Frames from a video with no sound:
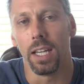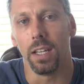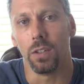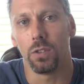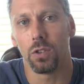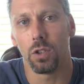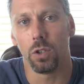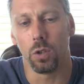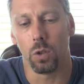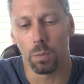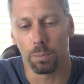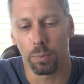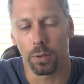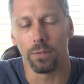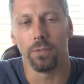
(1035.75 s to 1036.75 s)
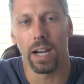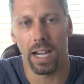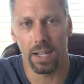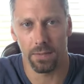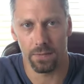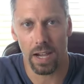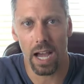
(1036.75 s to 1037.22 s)
is to
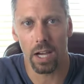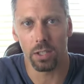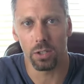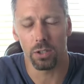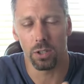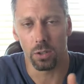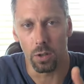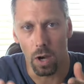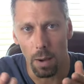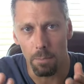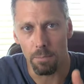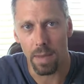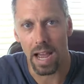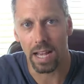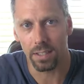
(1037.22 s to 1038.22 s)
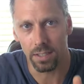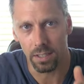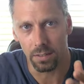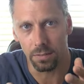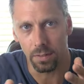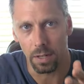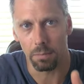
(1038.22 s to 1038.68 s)
provide value to a massive